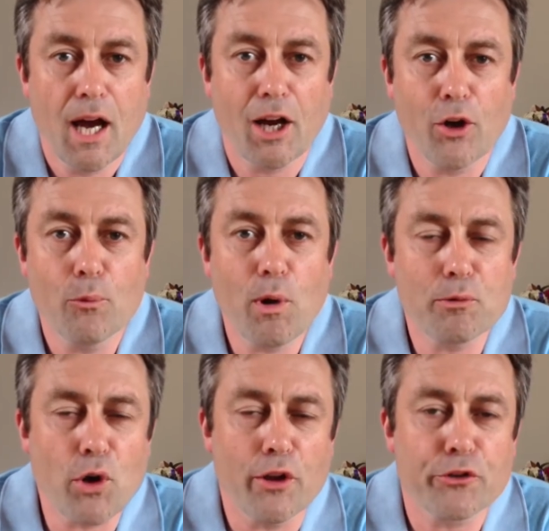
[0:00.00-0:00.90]
Hello and
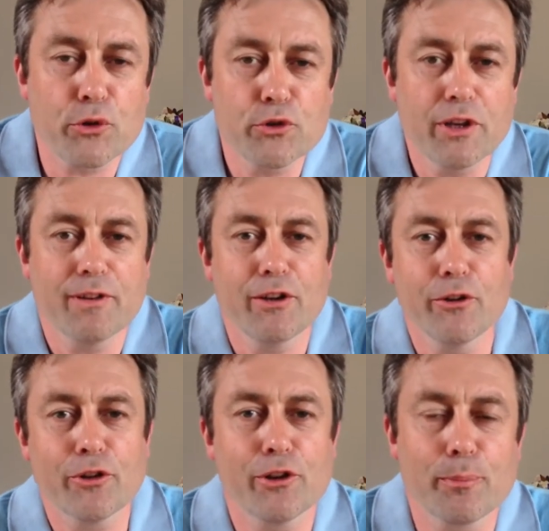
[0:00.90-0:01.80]
welcome to Unscrewed TV,
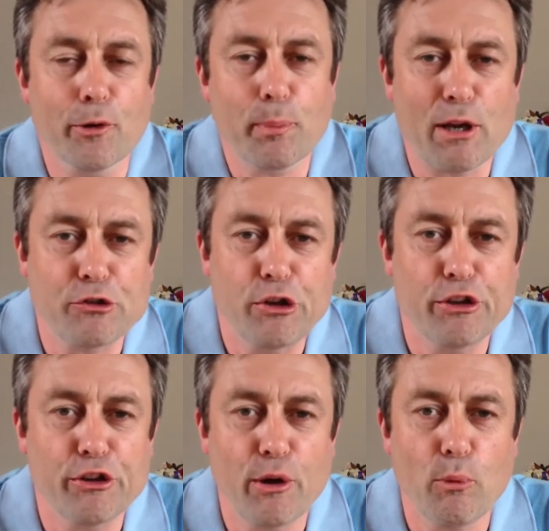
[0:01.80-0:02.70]
New Zealand's most passionate
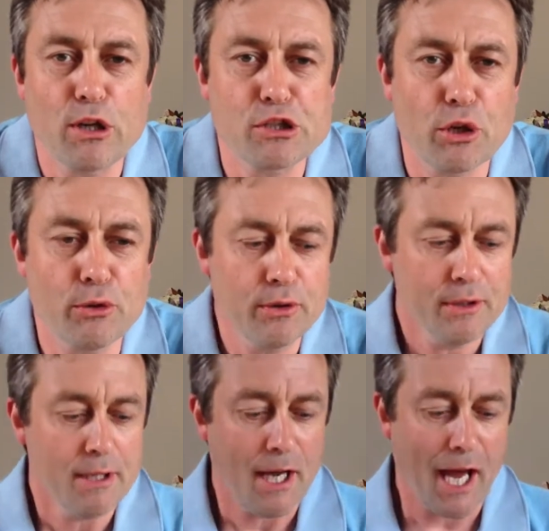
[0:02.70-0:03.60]
internet wine show.
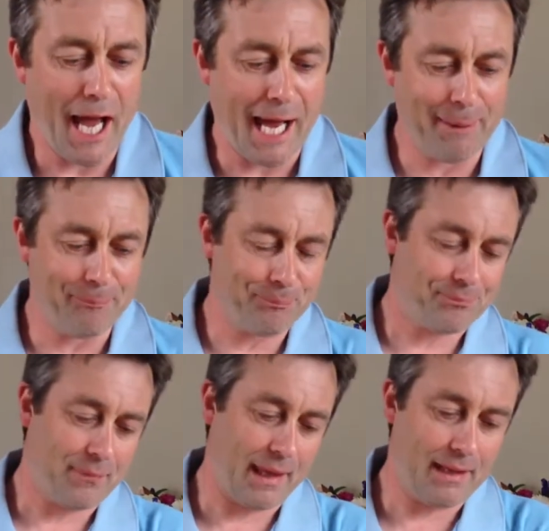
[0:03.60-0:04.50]

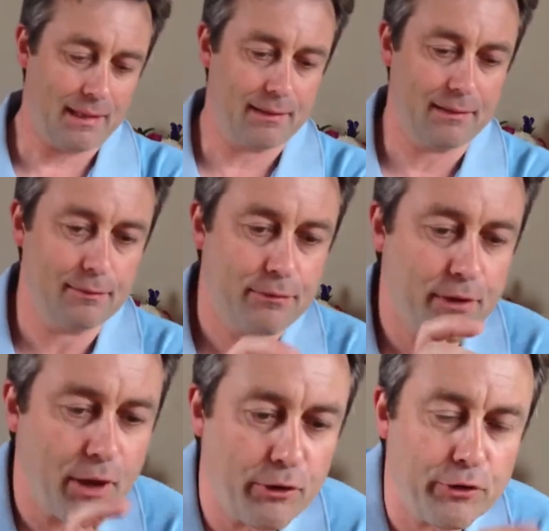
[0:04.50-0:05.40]
For
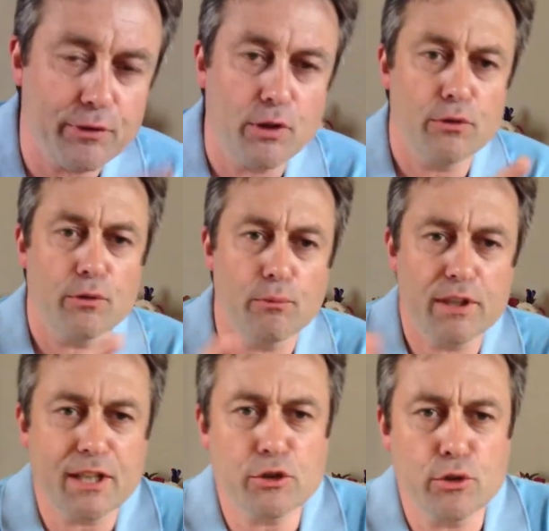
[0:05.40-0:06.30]
those of you, we
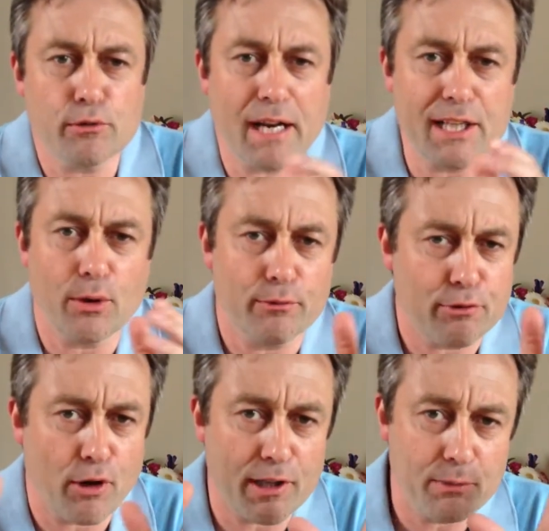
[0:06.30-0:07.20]
didn't do the radio on
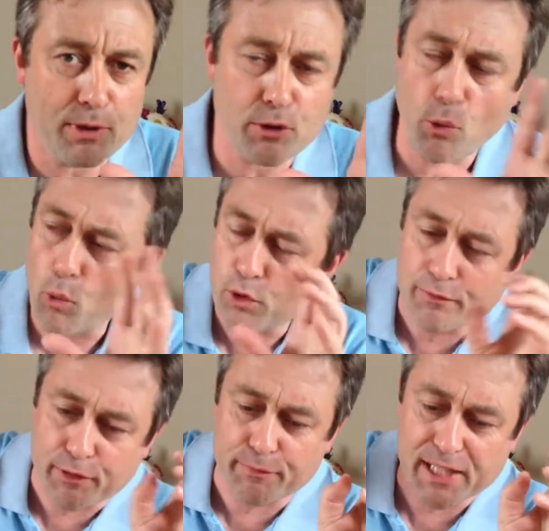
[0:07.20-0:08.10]
Friday with all
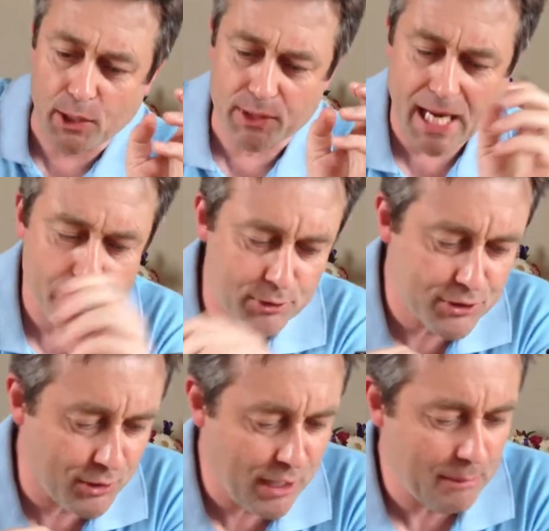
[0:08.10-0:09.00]
of the video cameras,
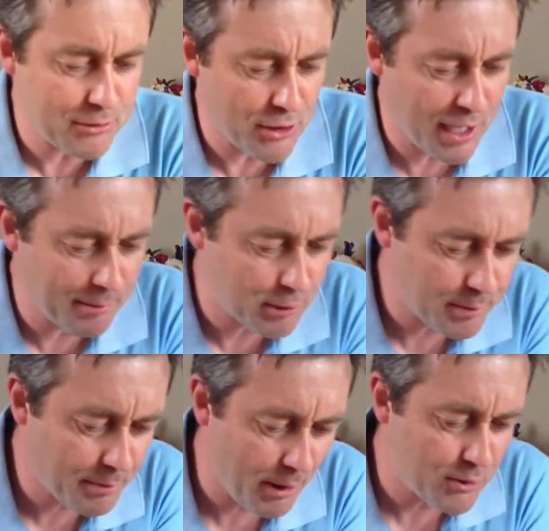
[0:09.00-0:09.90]
so that was unable to
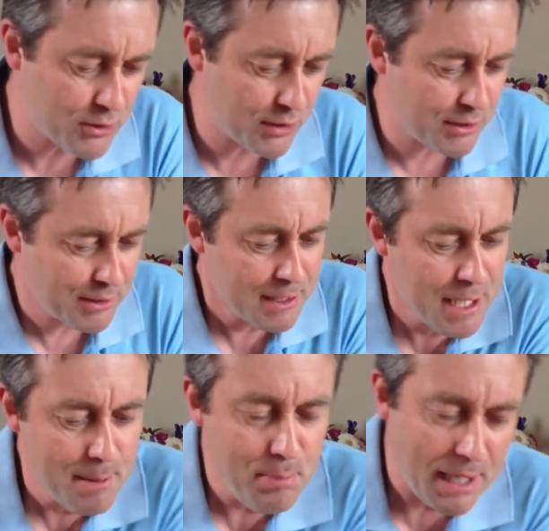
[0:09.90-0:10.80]
be posted.
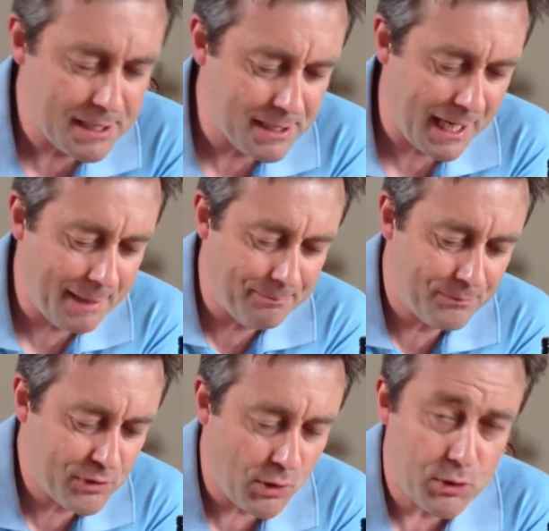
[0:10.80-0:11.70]
But so
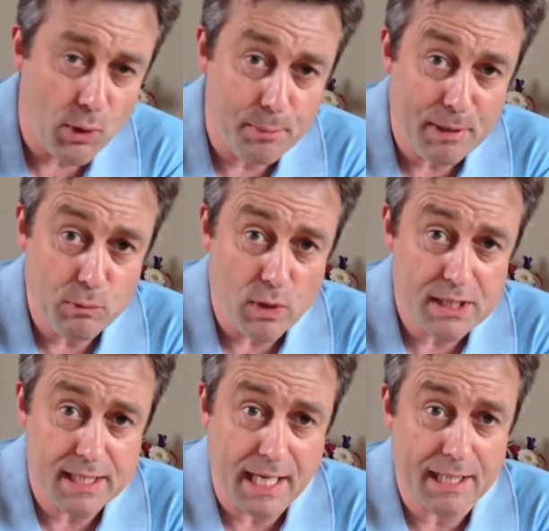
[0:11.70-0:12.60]
I thought I'd make one
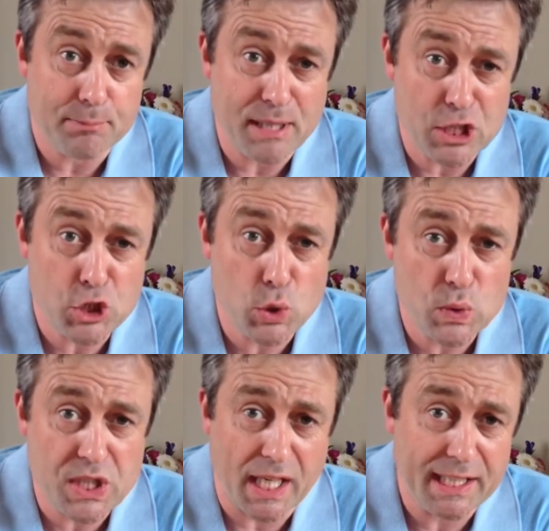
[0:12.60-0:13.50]
today, being
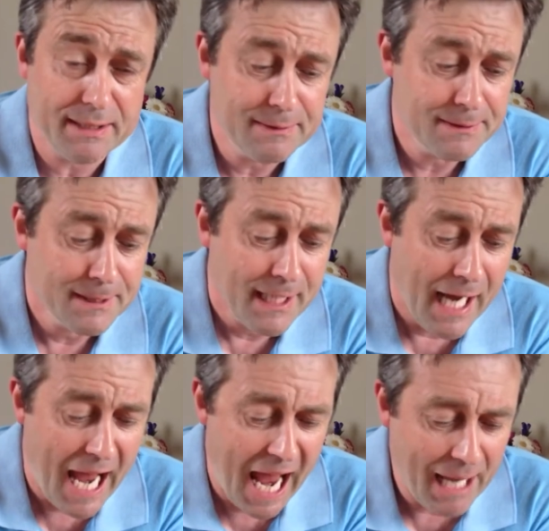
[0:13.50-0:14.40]
Tuesday,
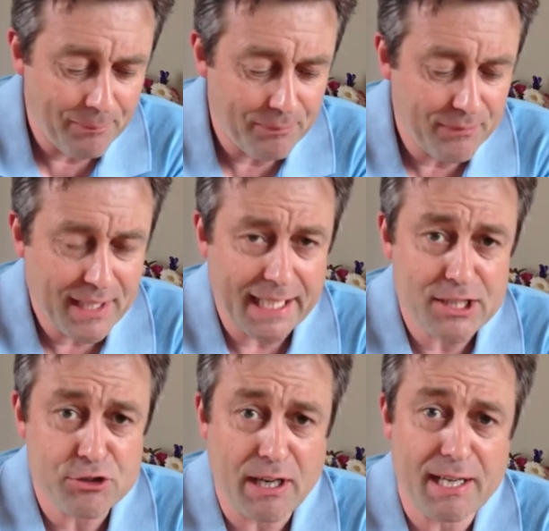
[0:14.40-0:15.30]
kicking
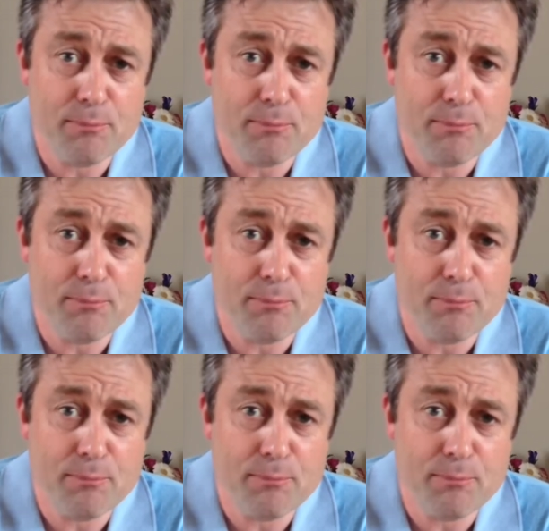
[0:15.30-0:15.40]
straight